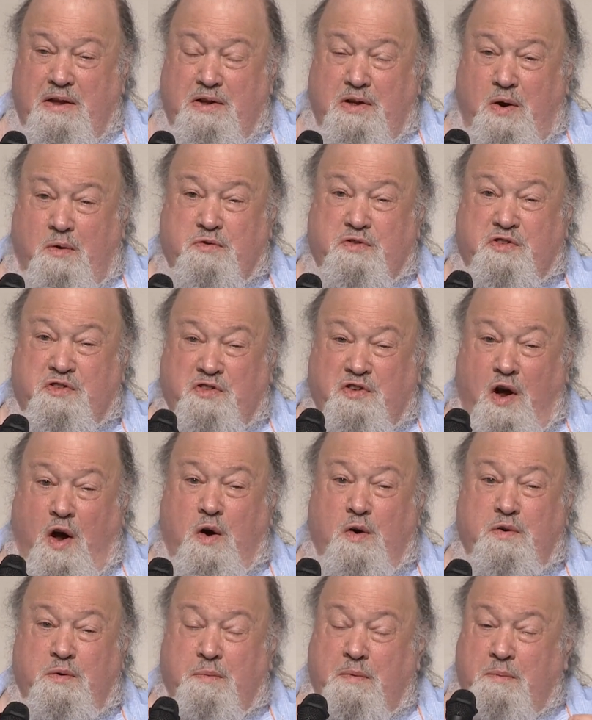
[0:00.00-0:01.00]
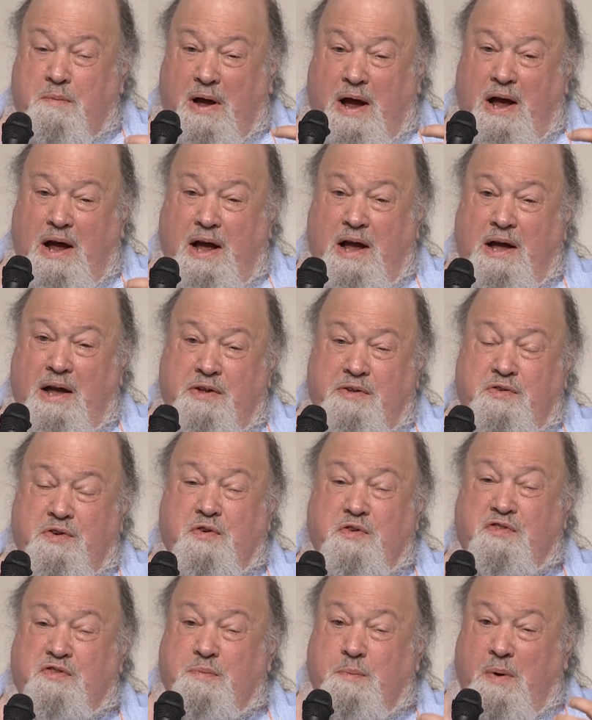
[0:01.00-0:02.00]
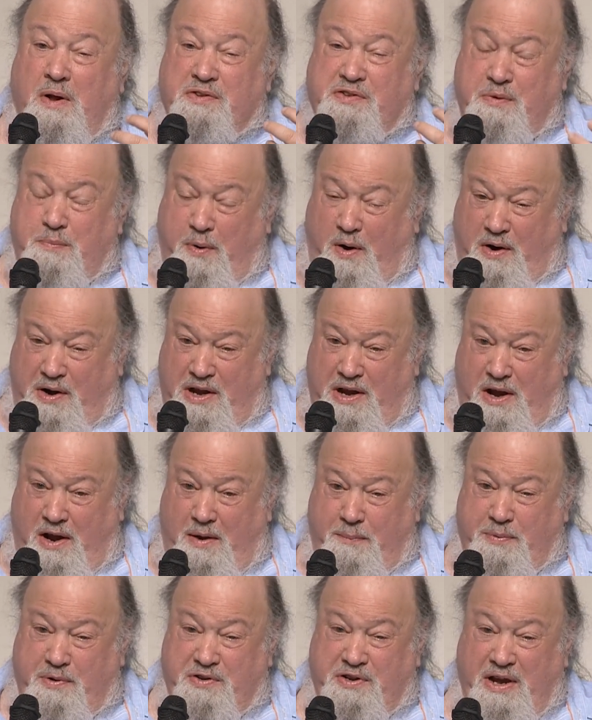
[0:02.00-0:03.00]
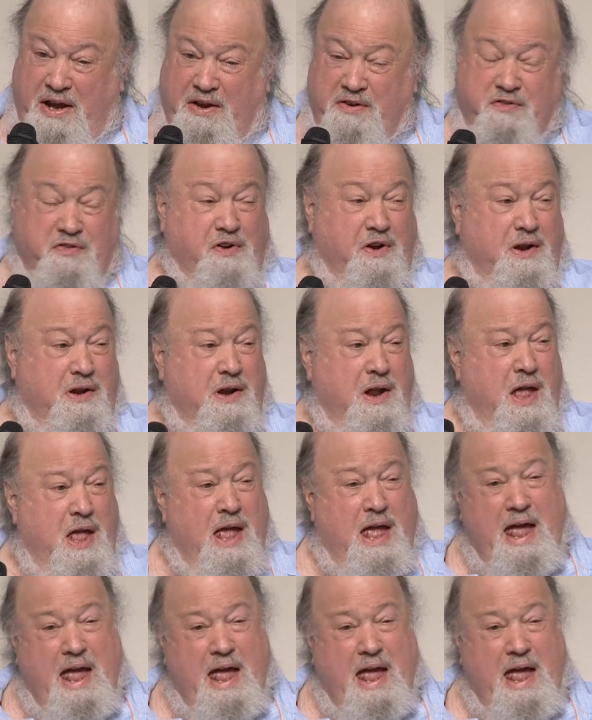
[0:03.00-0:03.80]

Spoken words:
introduced multi-party computation.